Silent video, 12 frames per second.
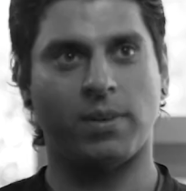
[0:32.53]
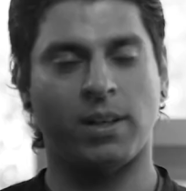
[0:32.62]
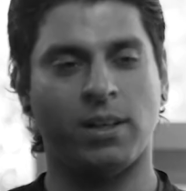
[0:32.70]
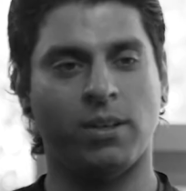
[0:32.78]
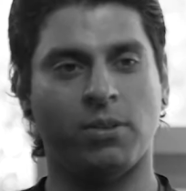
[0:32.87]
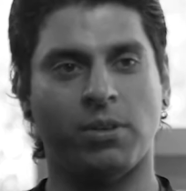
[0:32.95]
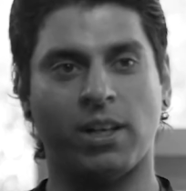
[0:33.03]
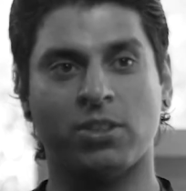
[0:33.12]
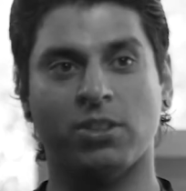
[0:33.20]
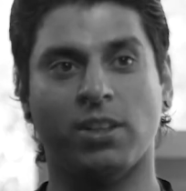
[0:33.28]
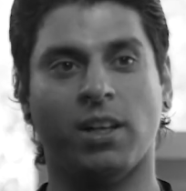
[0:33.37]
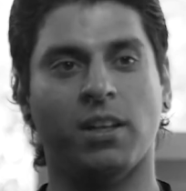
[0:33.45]
I didn't know
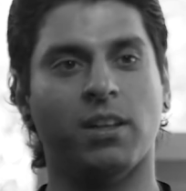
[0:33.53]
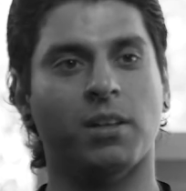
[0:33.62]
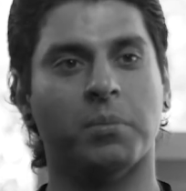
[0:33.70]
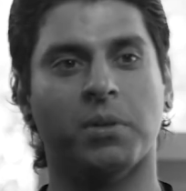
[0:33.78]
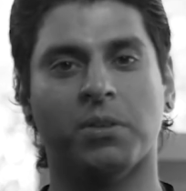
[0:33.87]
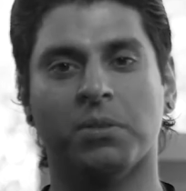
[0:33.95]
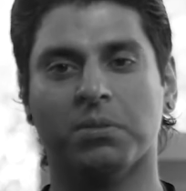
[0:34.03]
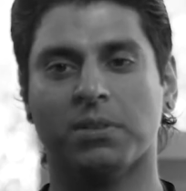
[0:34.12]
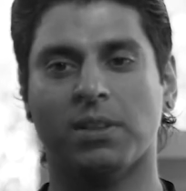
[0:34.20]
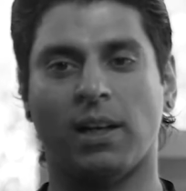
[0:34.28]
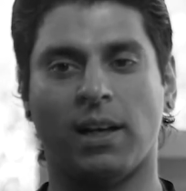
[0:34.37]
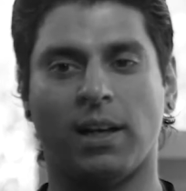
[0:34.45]
actually anything about
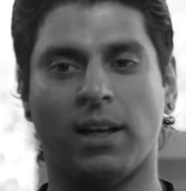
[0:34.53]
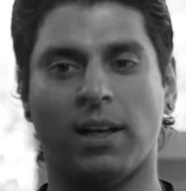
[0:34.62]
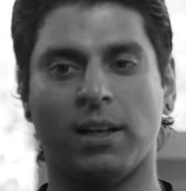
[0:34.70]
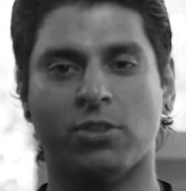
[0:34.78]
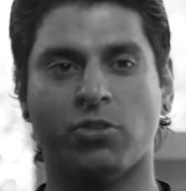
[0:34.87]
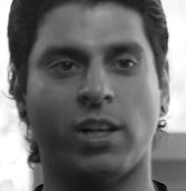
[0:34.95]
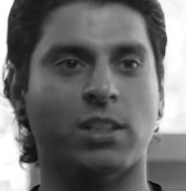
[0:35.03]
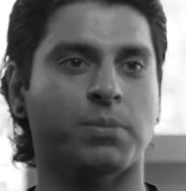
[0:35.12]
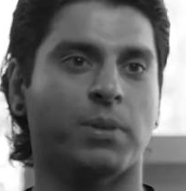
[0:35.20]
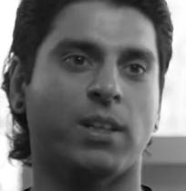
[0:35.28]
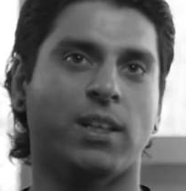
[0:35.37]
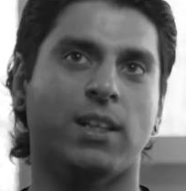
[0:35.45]

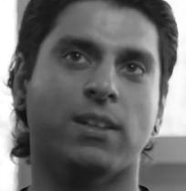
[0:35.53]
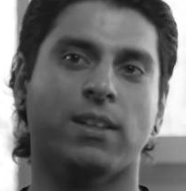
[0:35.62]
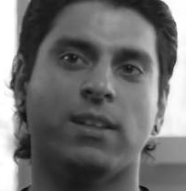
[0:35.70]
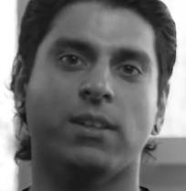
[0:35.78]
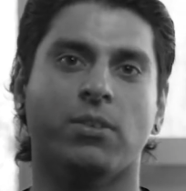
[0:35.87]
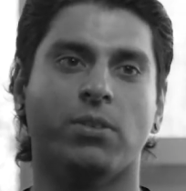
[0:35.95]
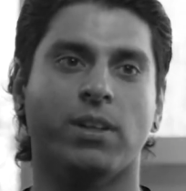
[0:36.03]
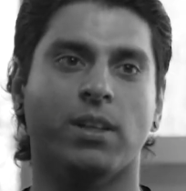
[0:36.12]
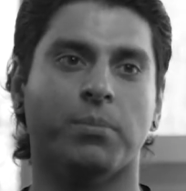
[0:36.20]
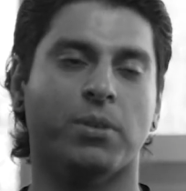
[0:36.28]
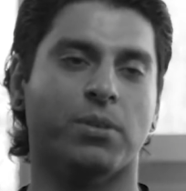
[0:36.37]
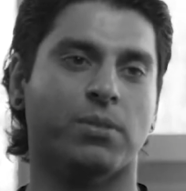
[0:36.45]
transplant. I didn't know anything
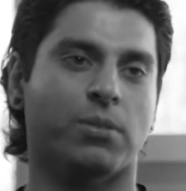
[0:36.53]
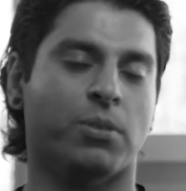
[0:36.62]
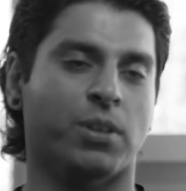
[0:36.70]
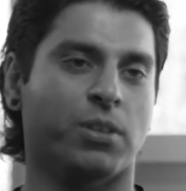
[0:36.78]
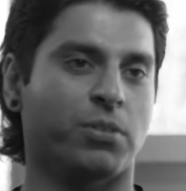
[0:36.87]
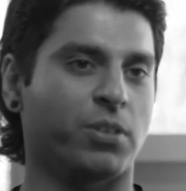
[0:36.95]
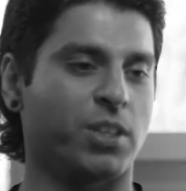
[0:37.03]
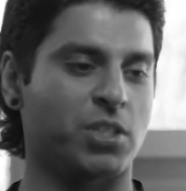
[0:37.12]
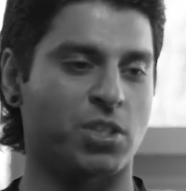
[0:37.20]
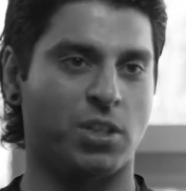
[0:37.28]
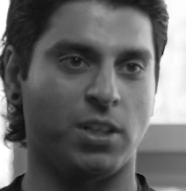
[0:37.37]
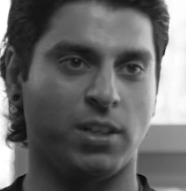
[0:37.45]
about organ
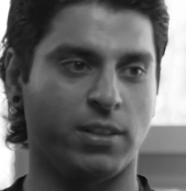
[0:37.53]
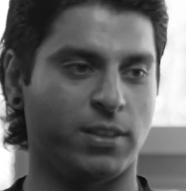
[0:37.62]
donation.